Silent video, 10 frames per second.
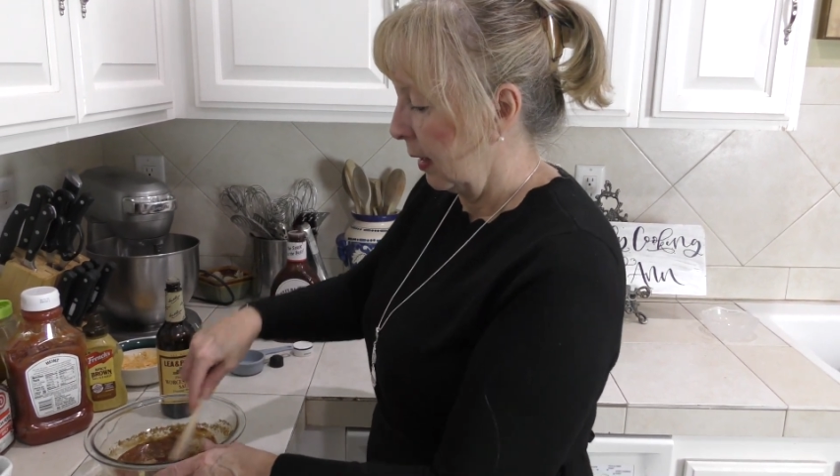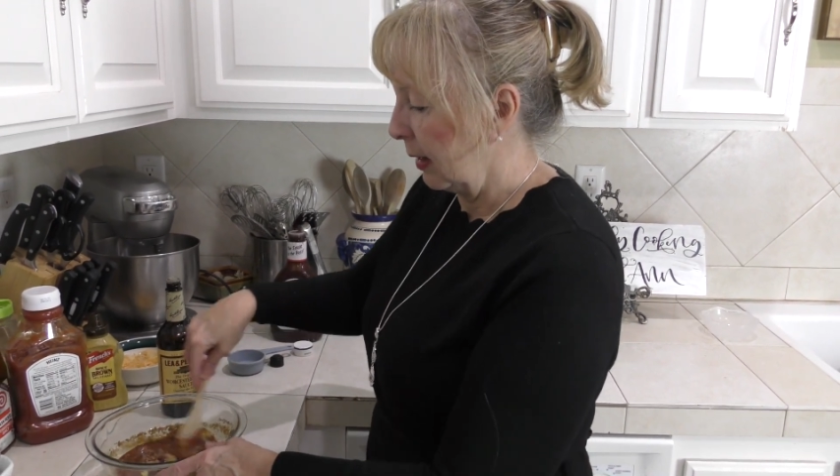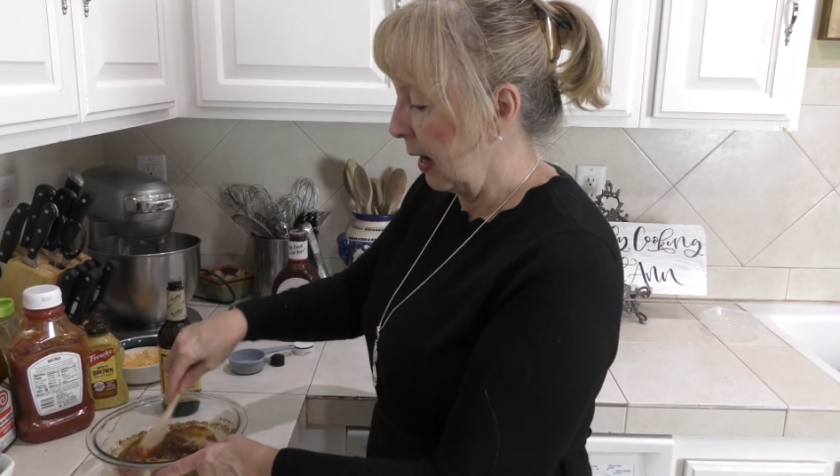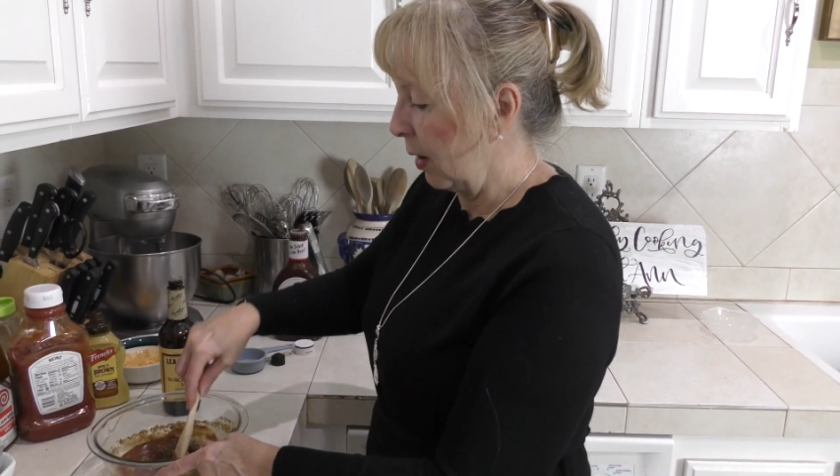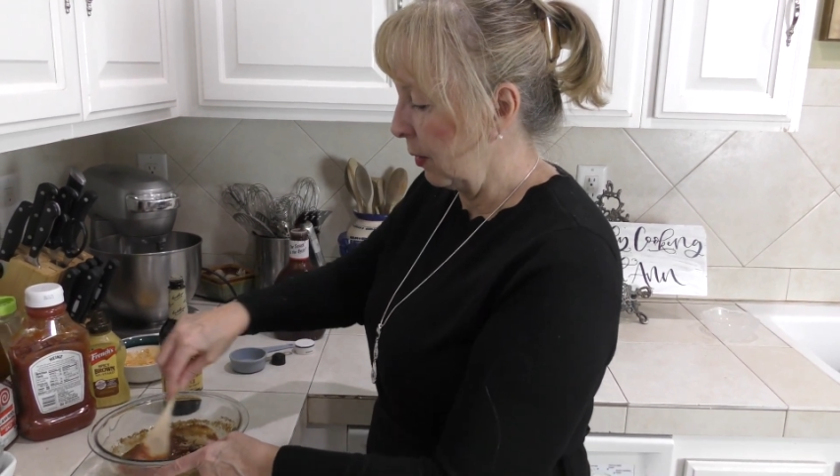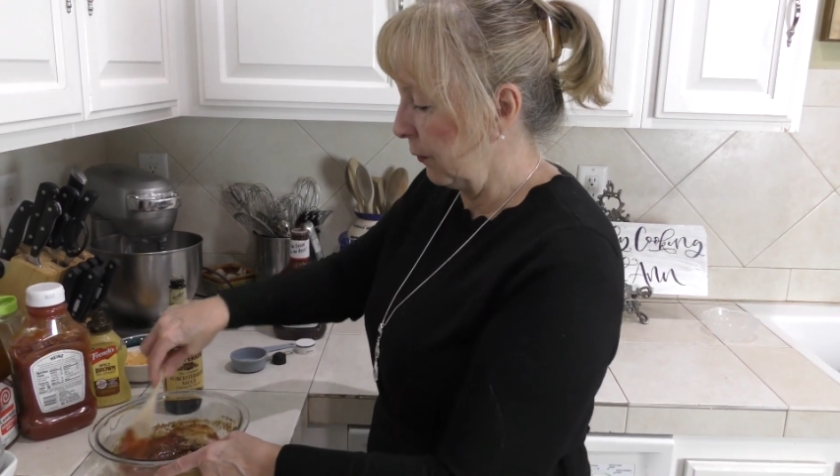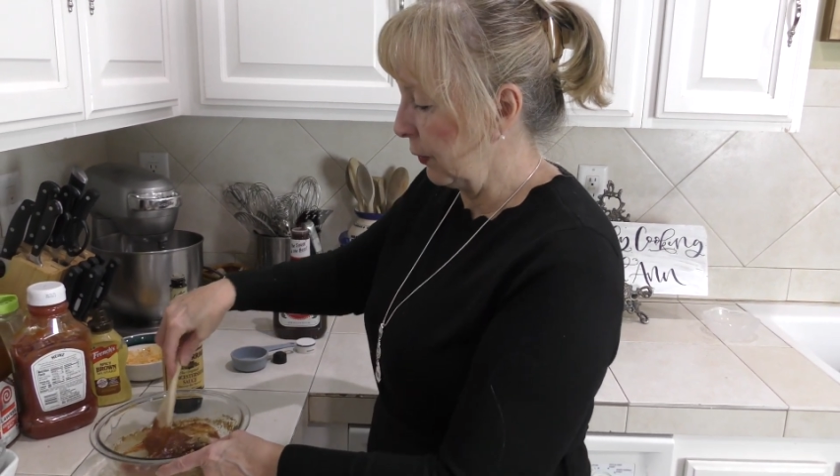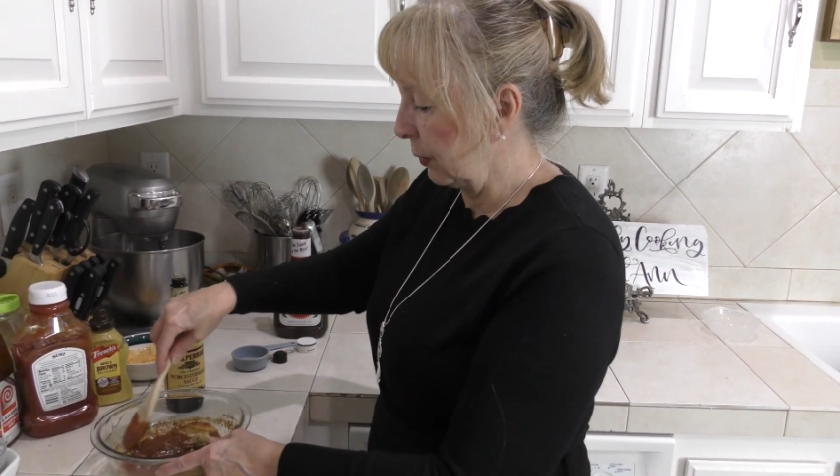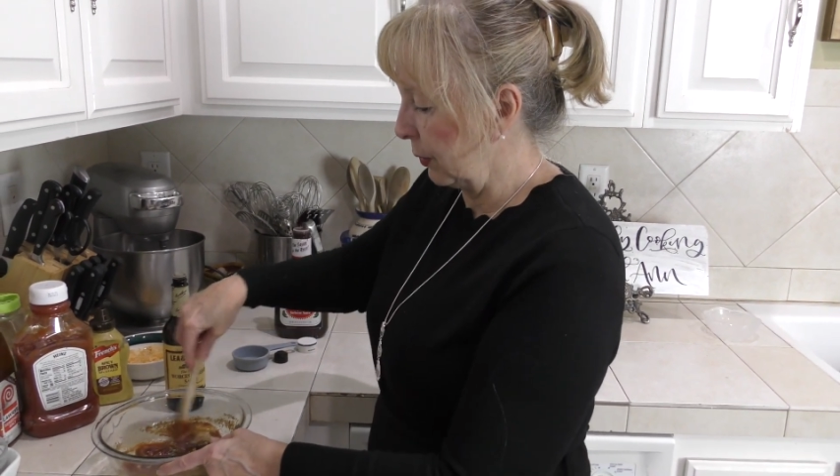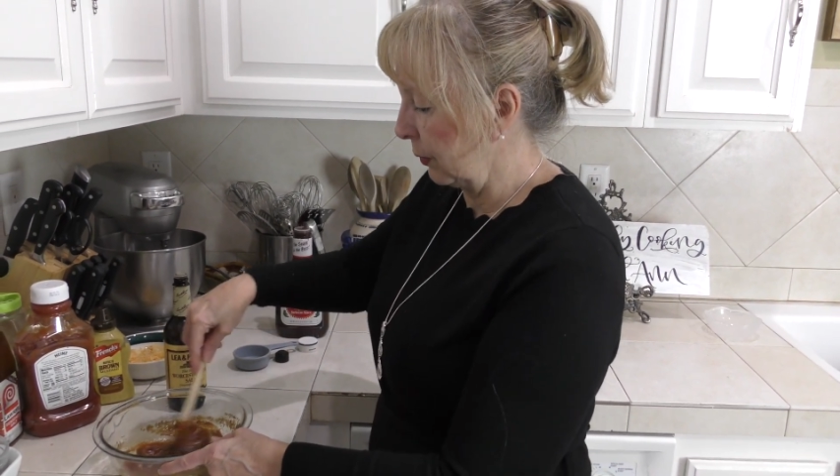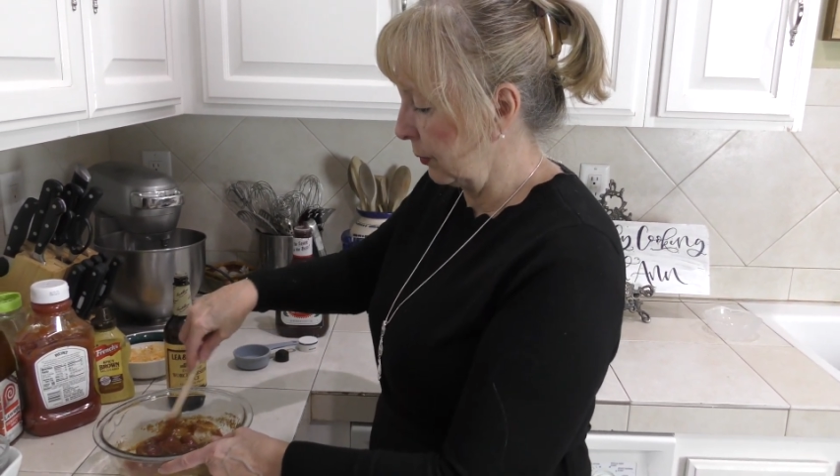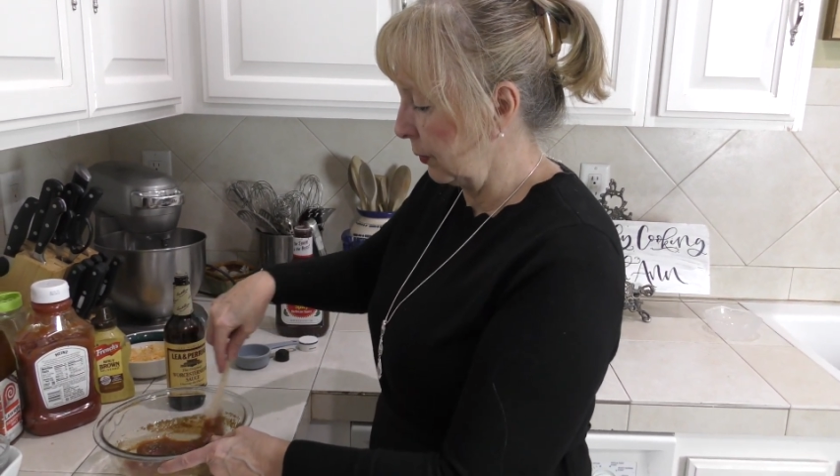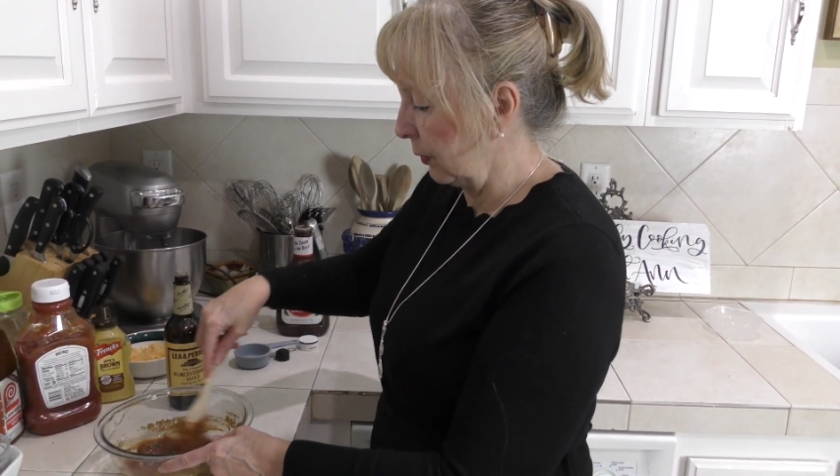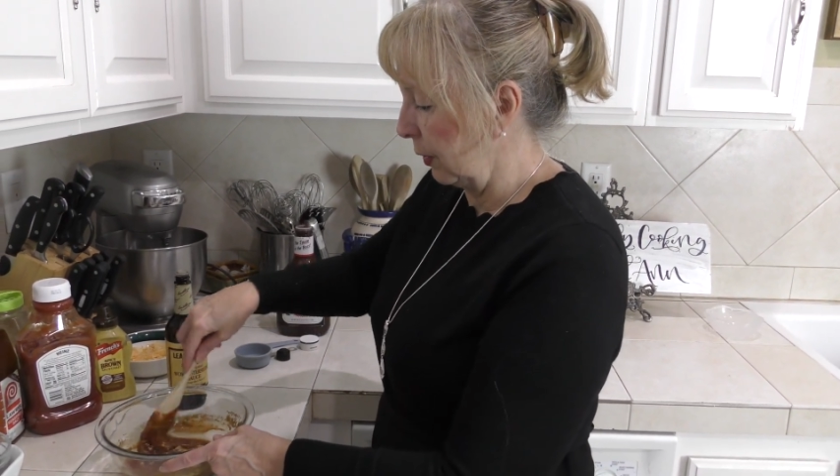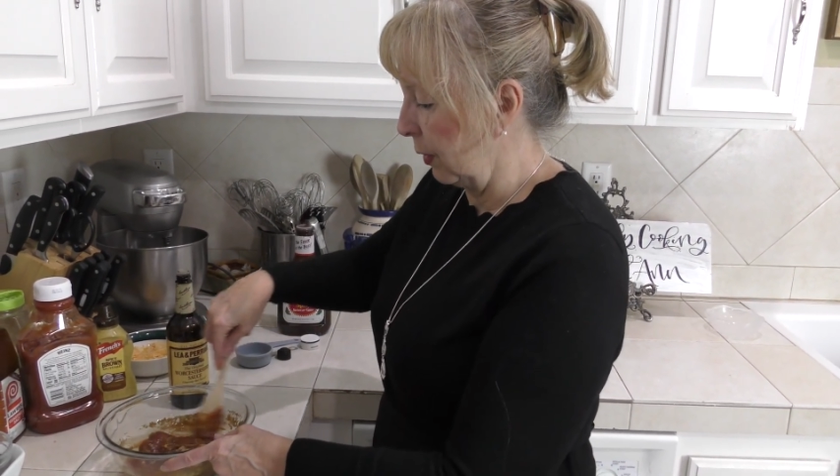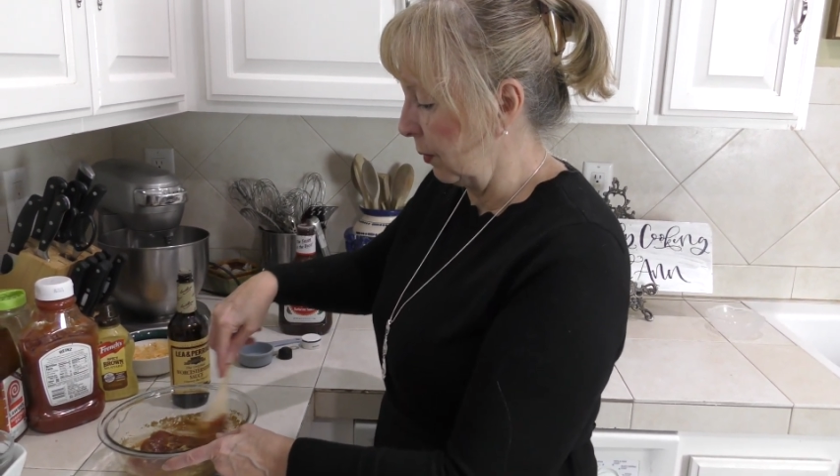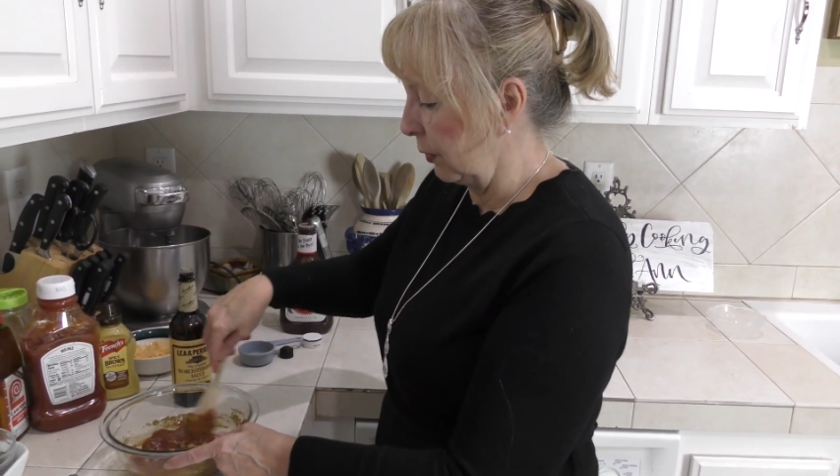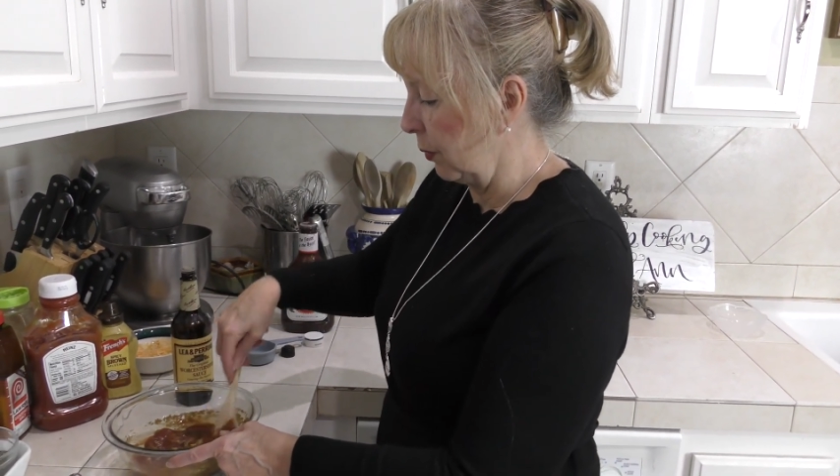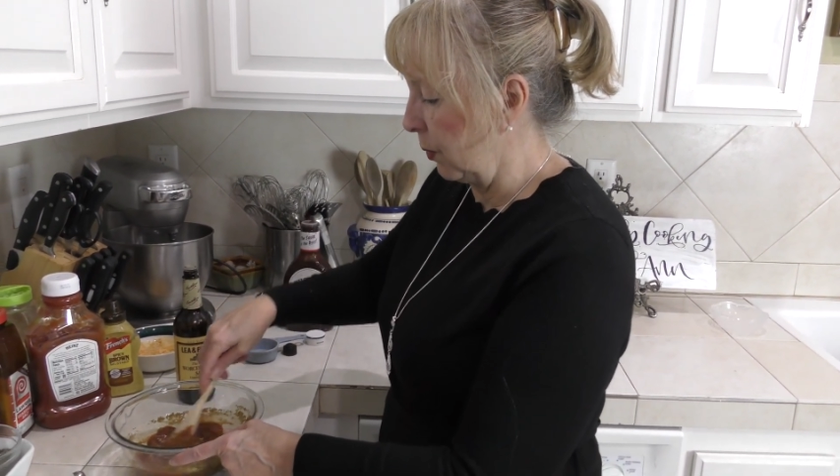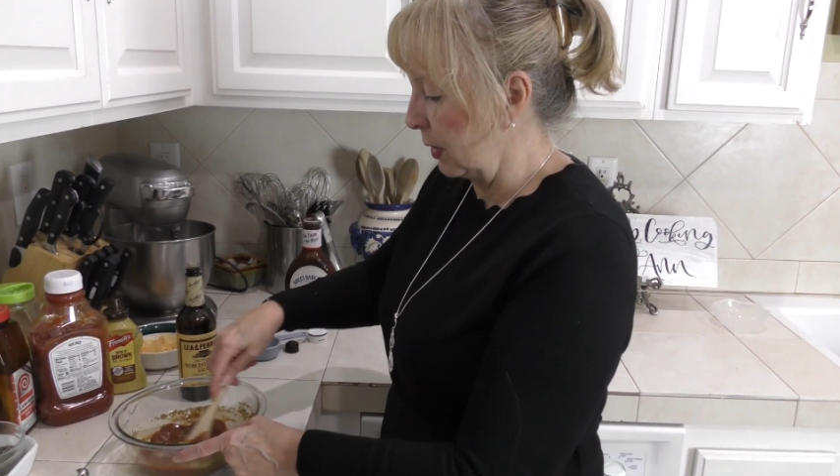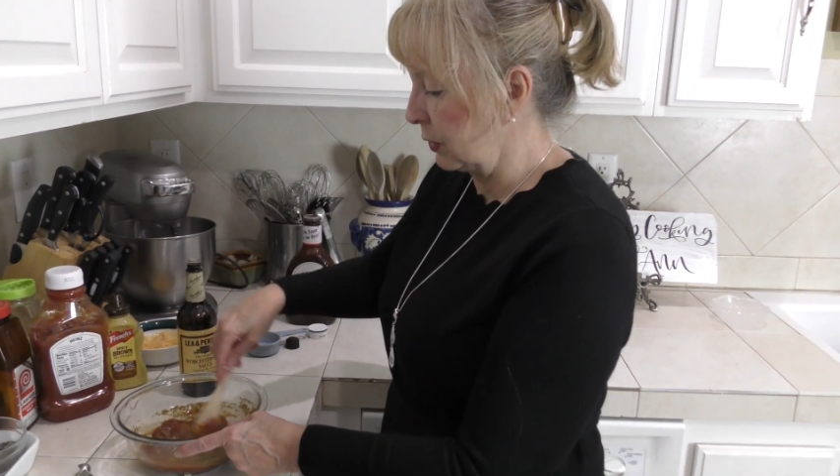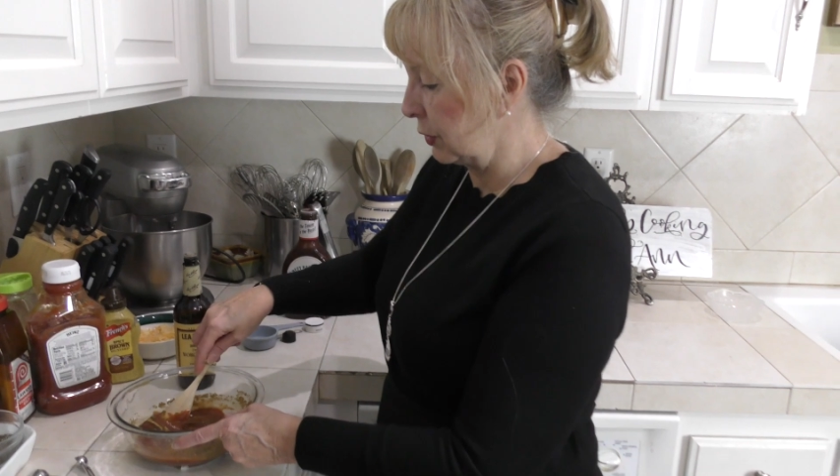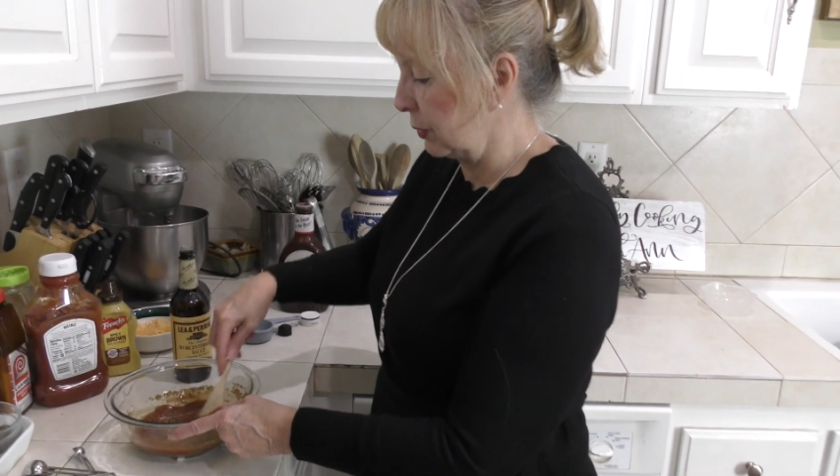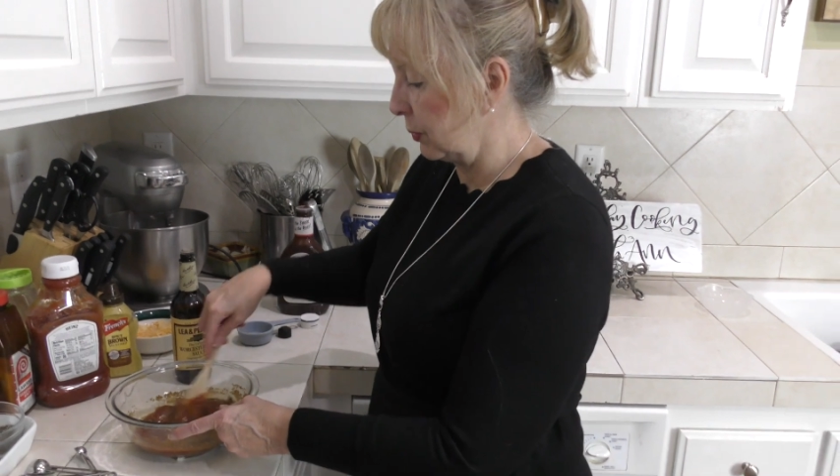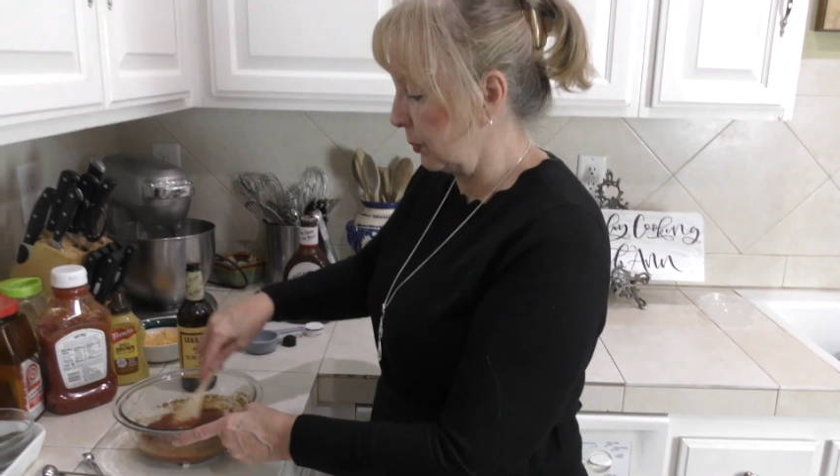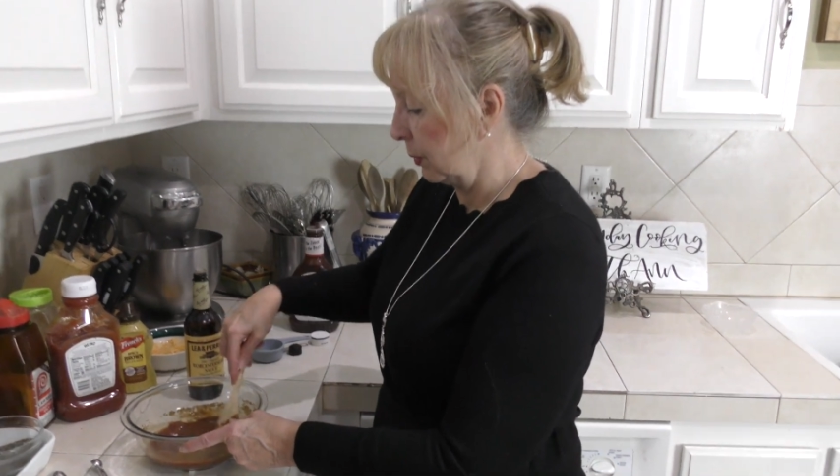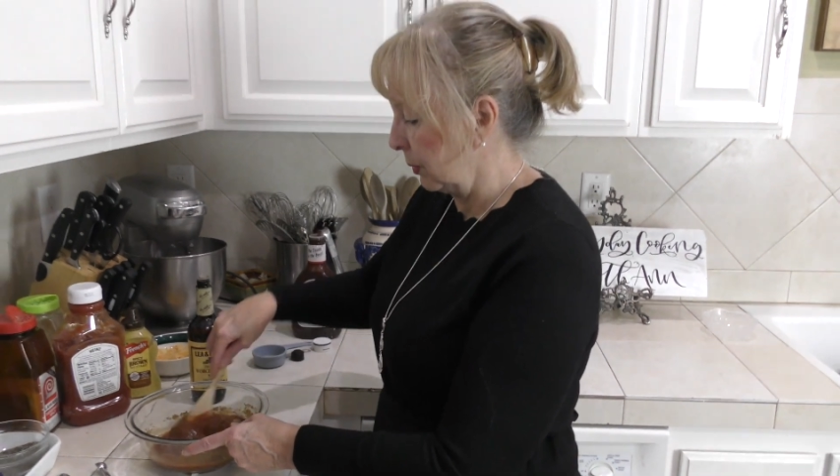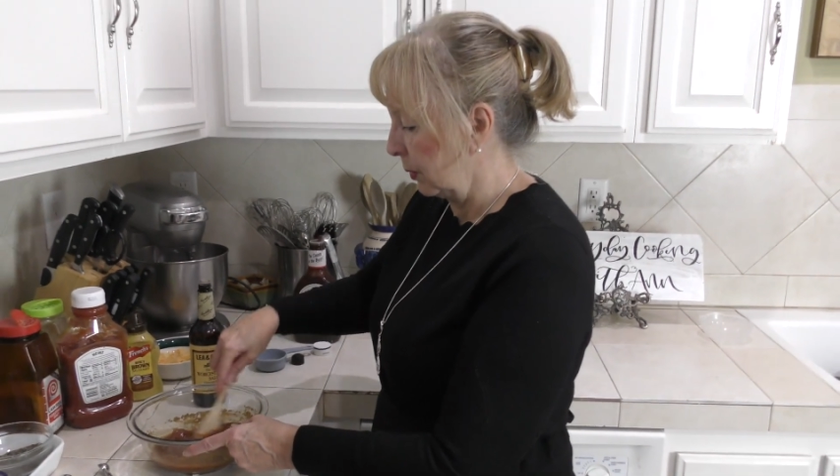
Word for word: Now, if you're, you know, you want to